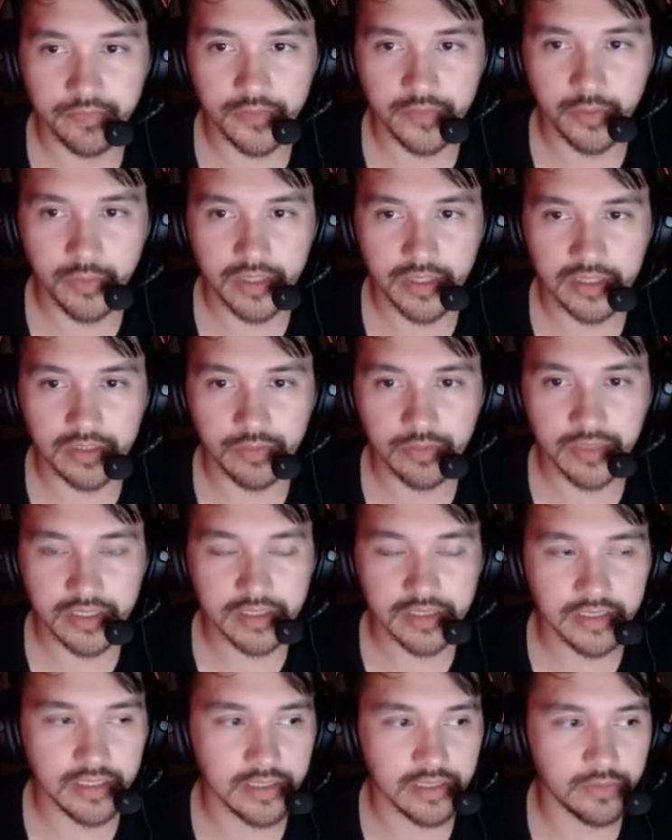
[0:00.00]
to
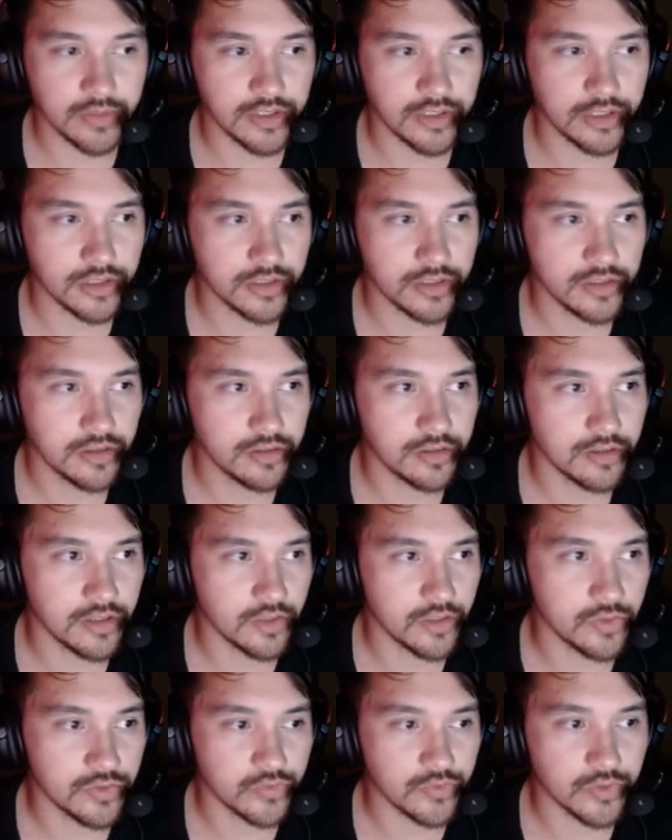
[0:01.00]
maximize damage.
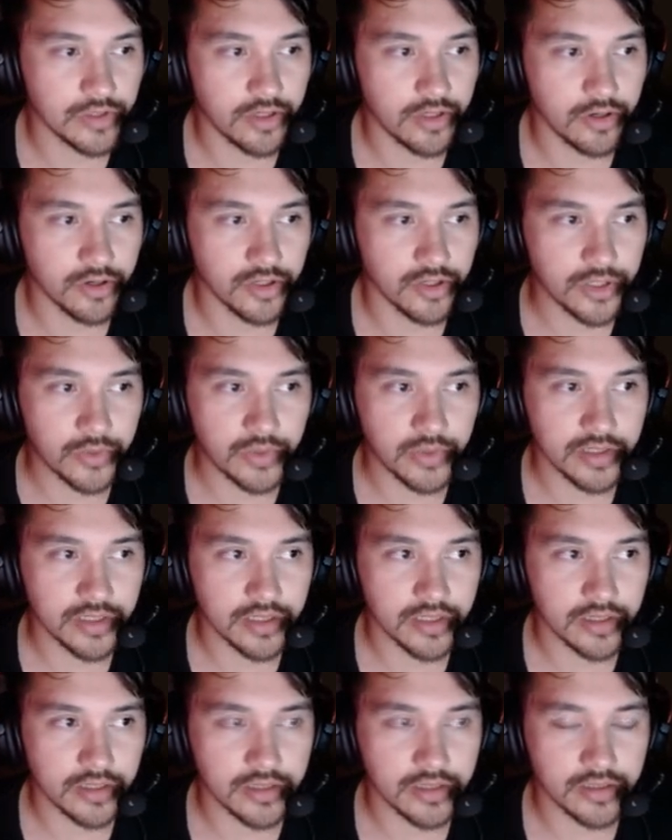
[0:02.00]
No one's really arguing
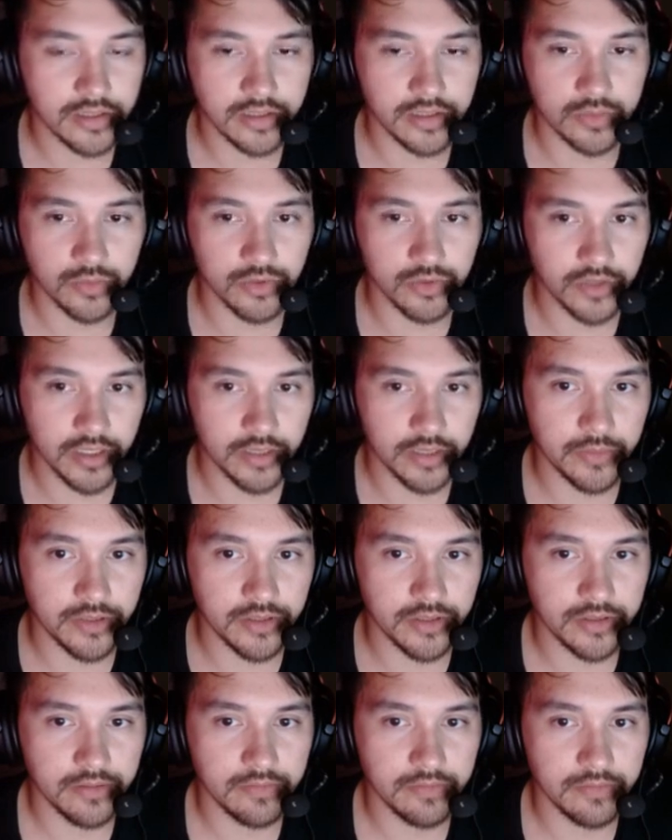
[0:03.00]
that this does more
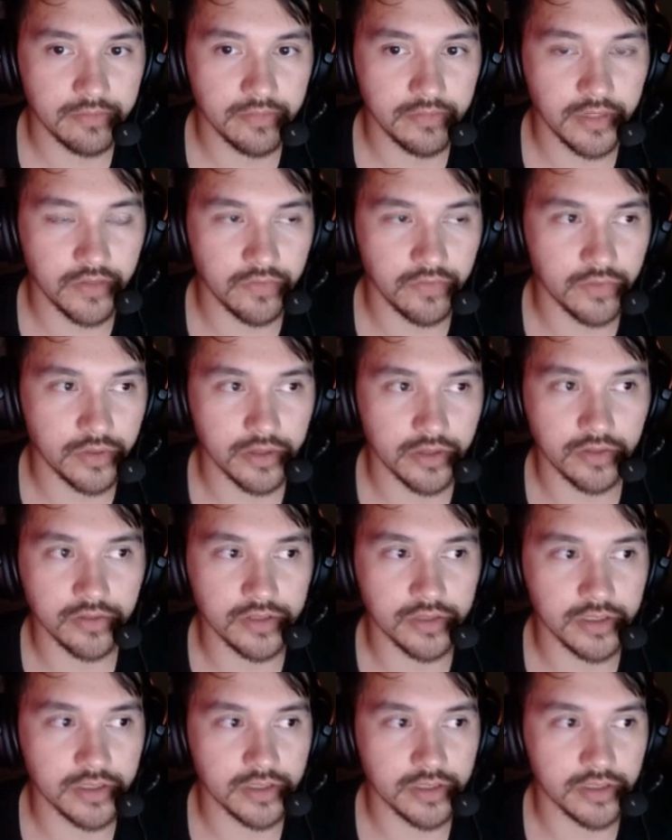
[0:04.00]
damage. Everyone
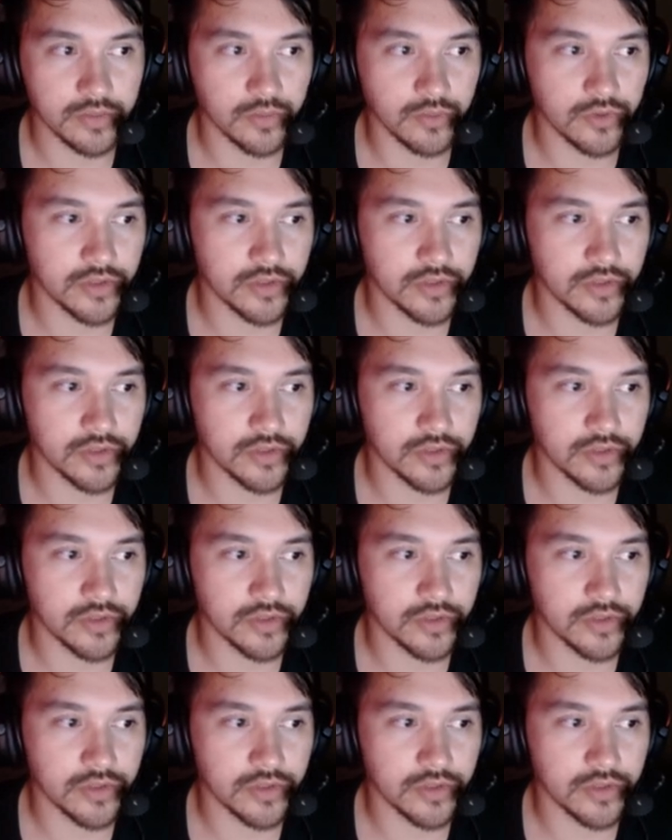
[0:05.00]
knows this does more